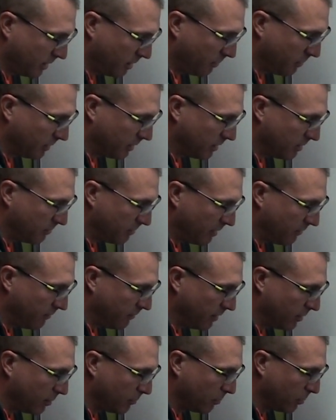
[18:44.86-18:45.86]
I want to get my
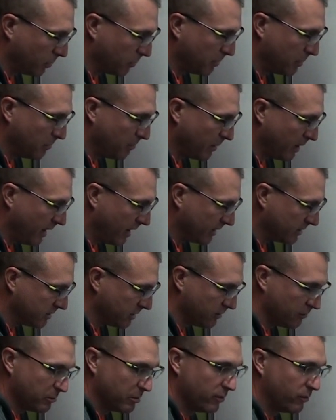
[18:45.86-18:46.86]
variable to be
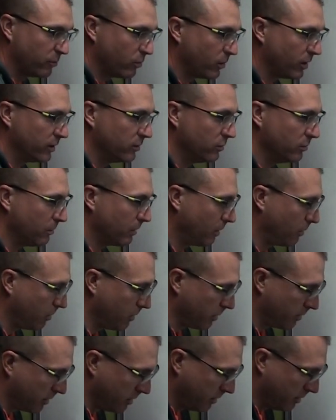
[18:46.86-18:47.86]
positive before I do my
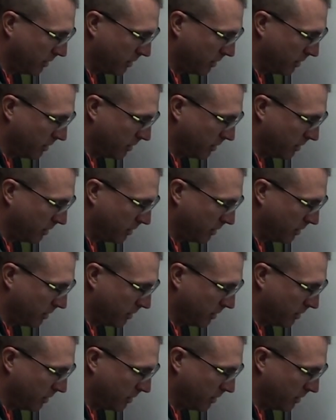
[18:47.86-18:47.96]
work.